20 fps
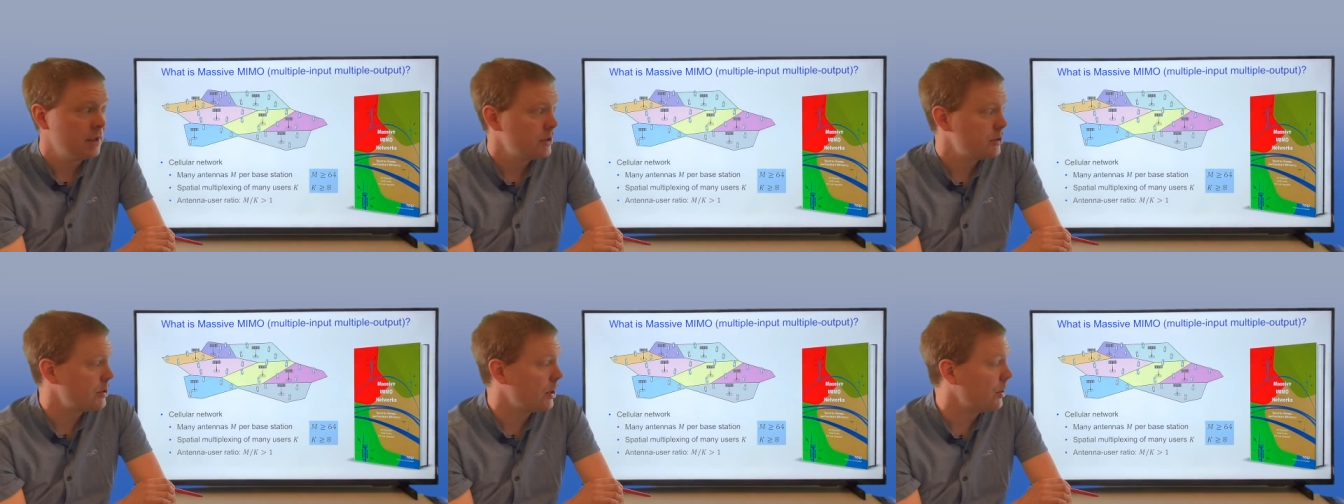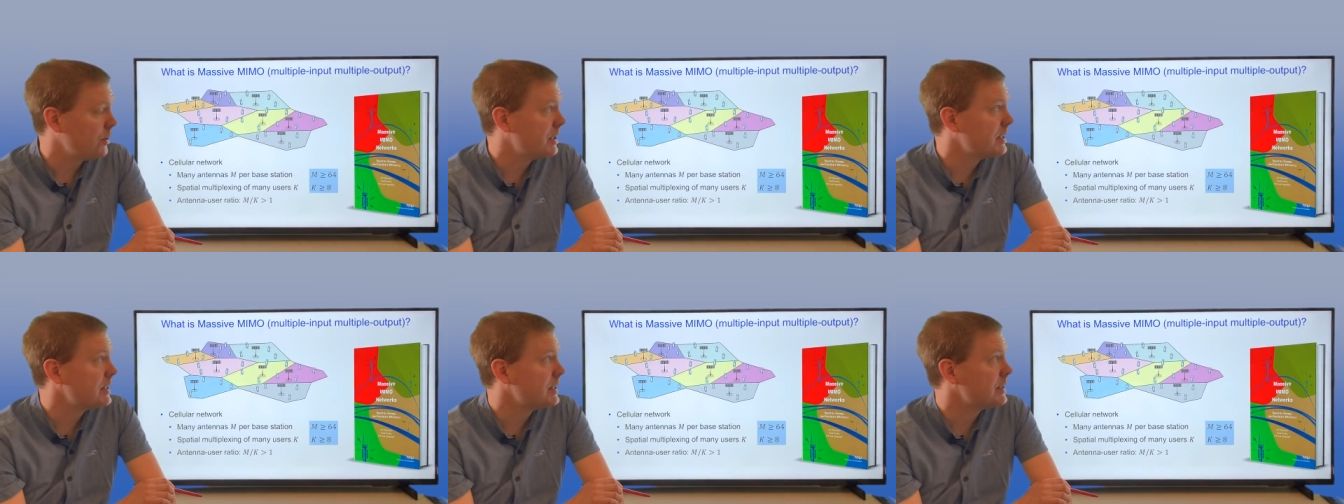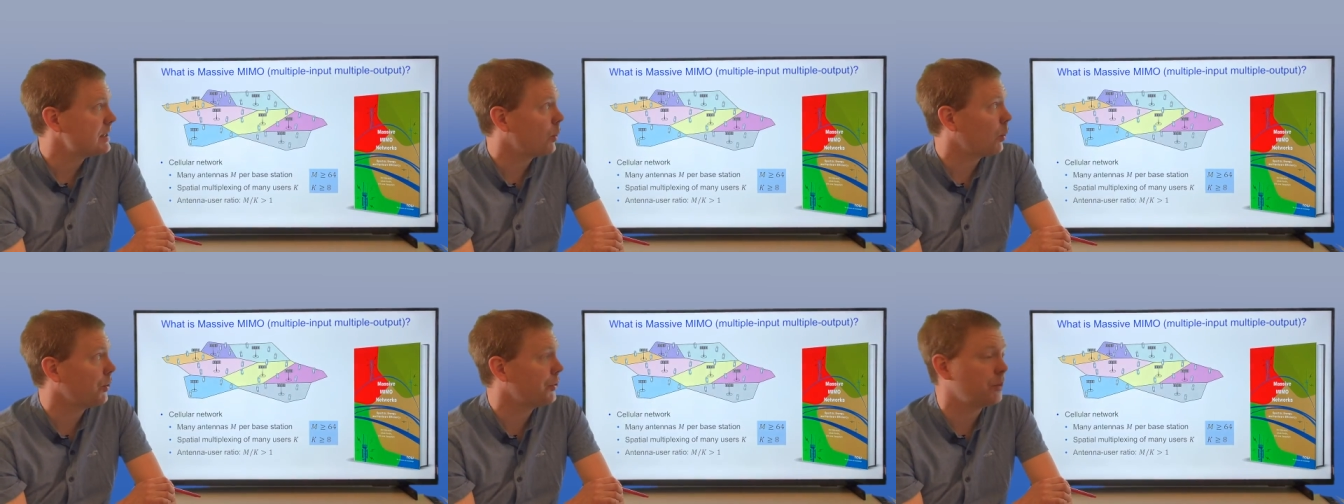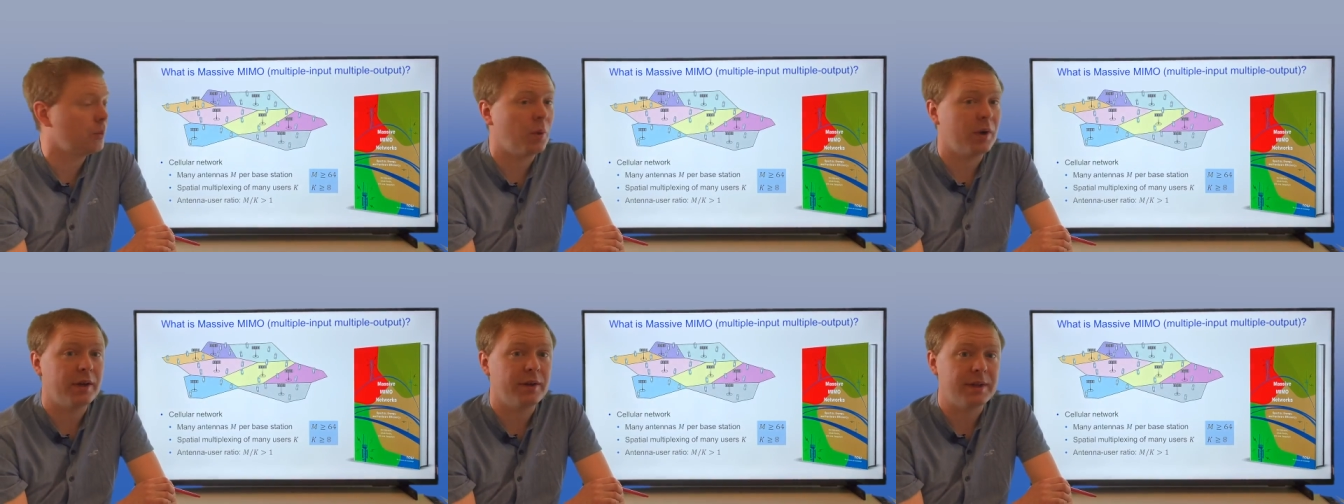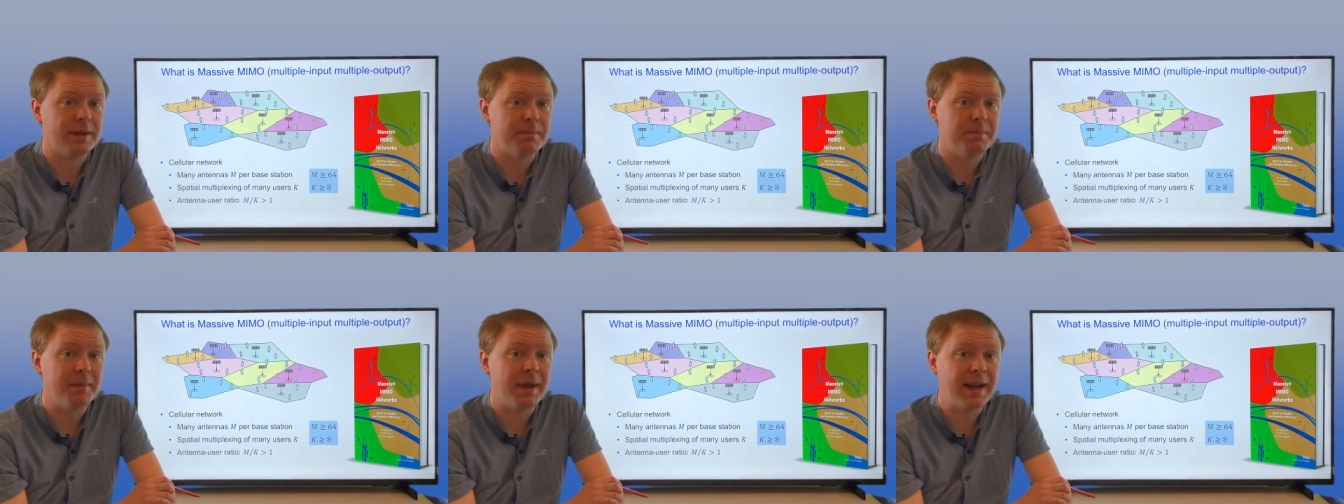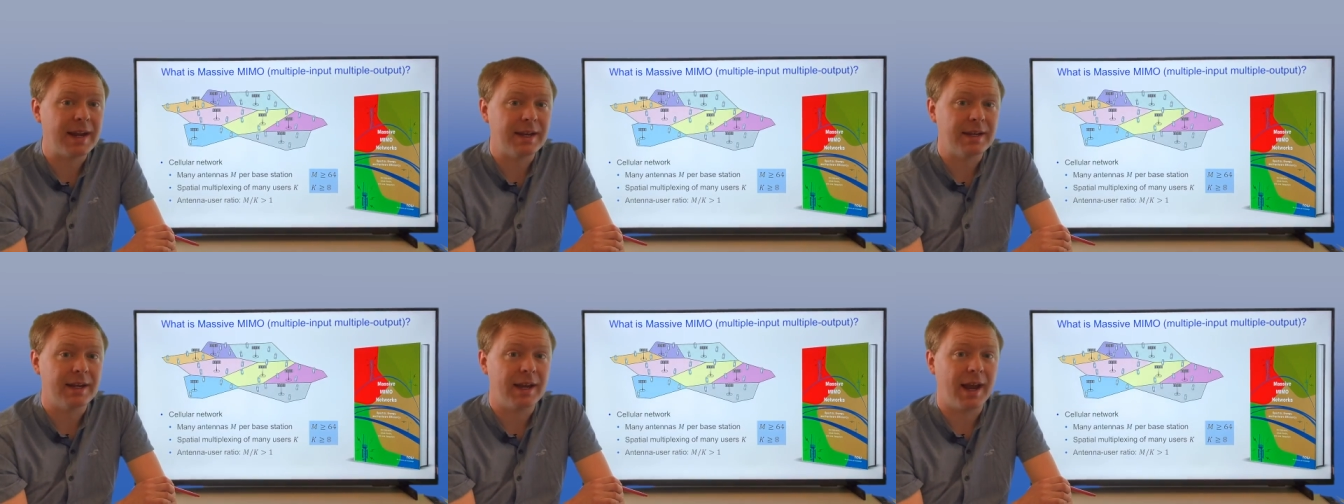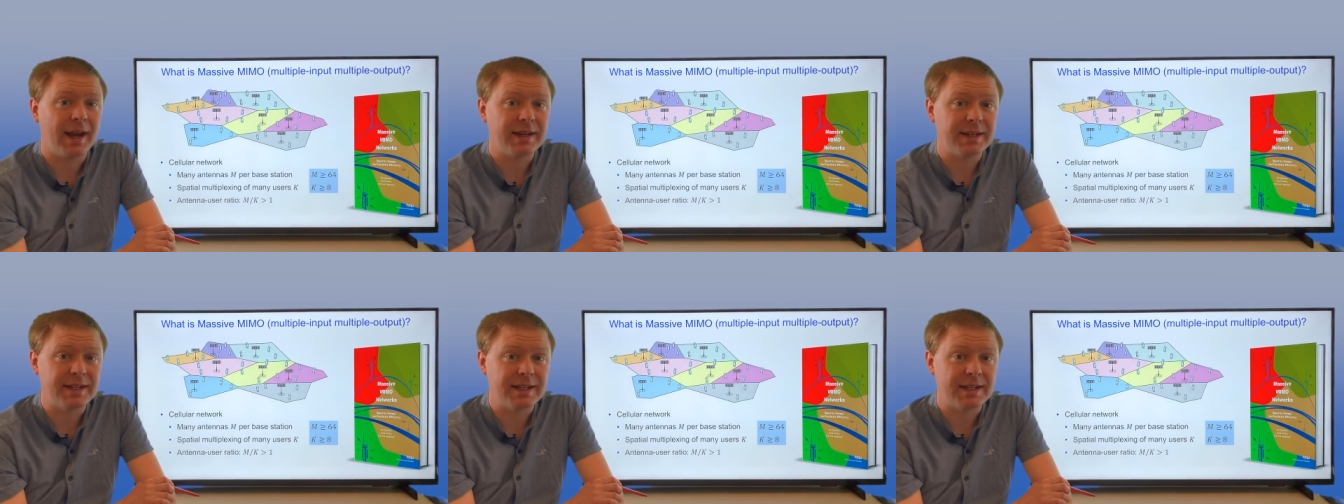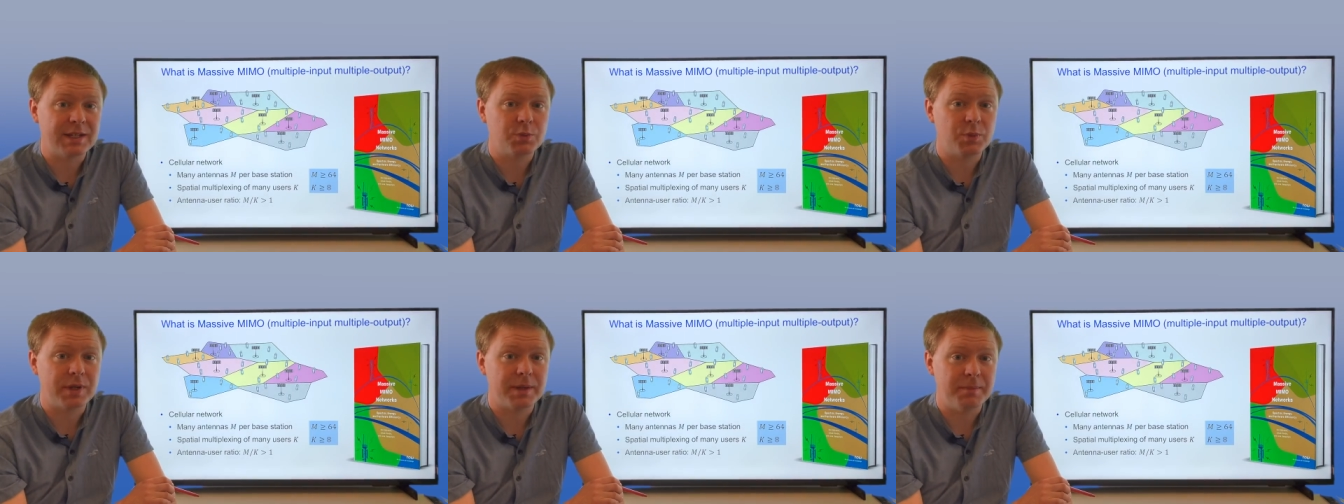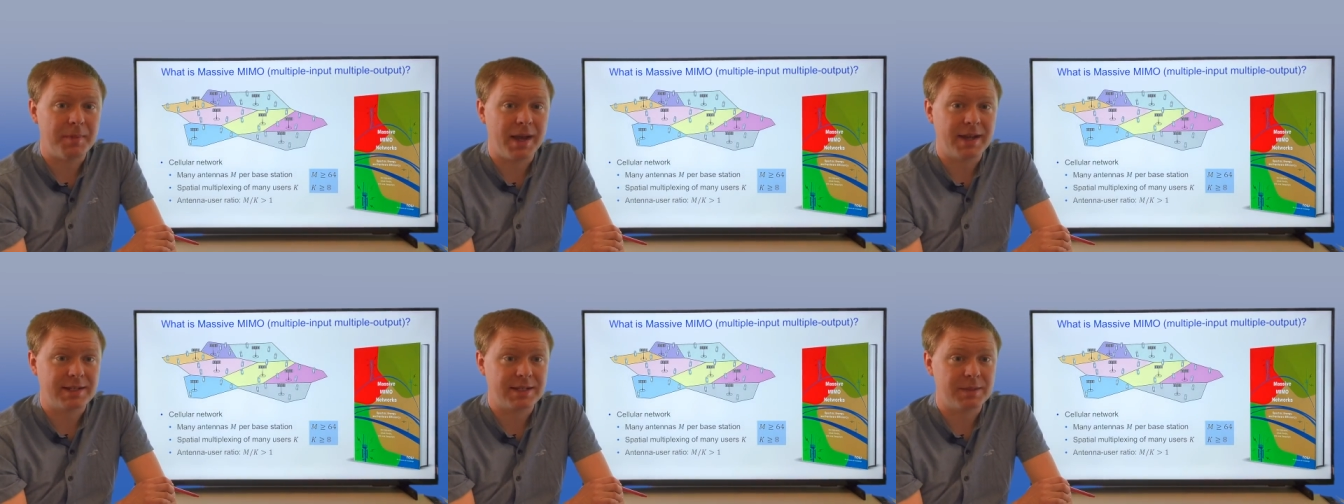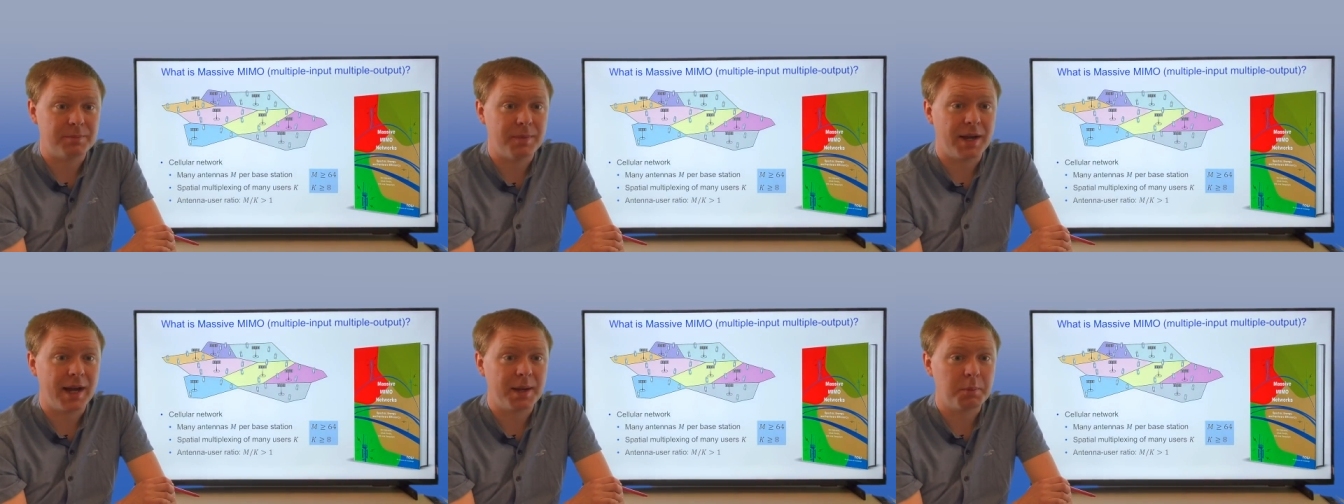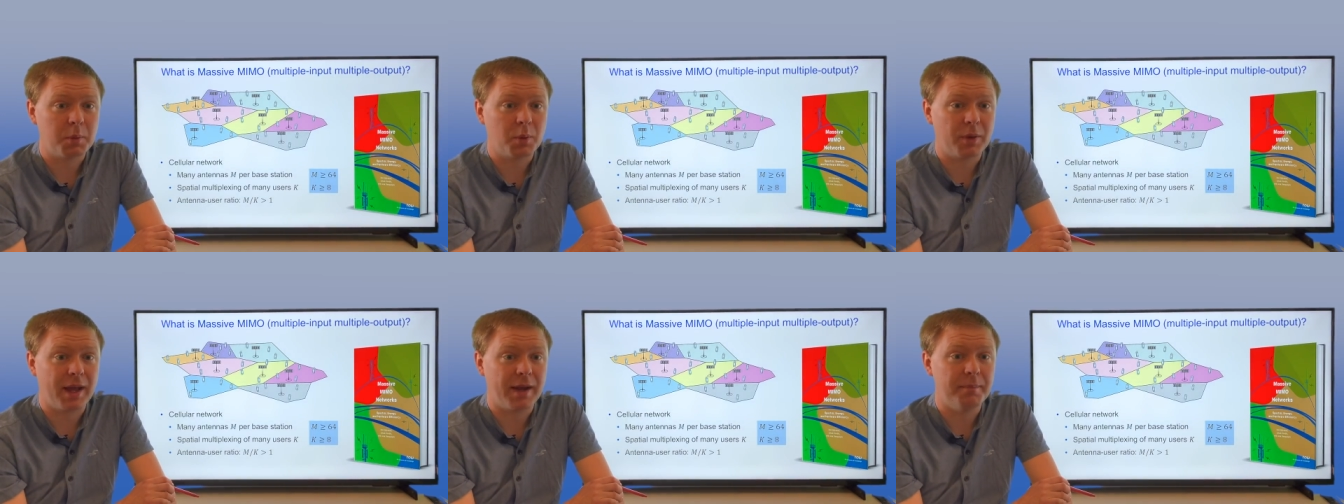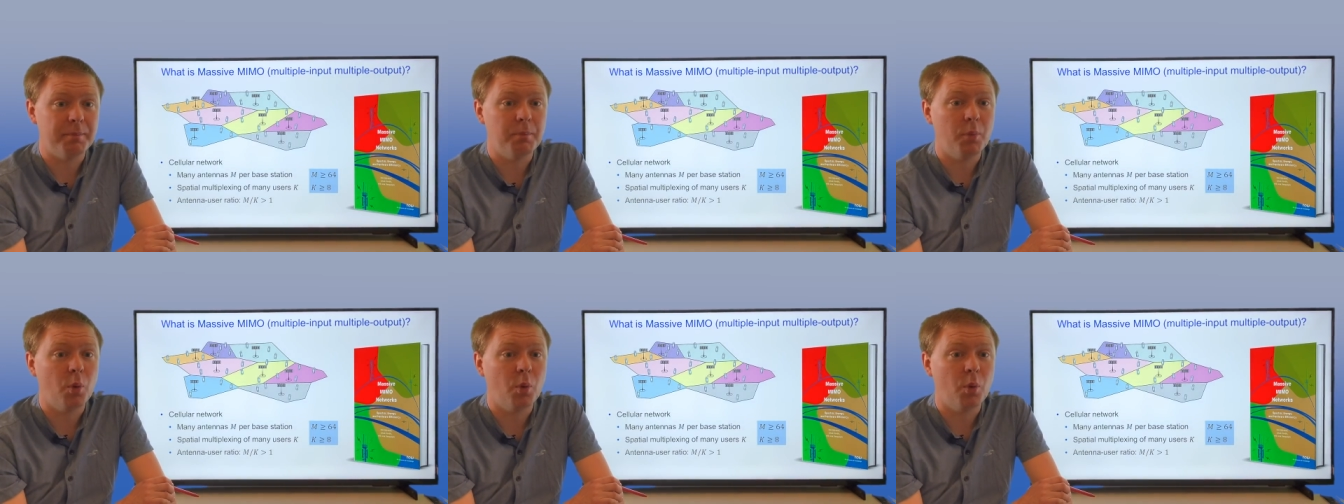So this is also one of the main ideas with Massive MIMO. We have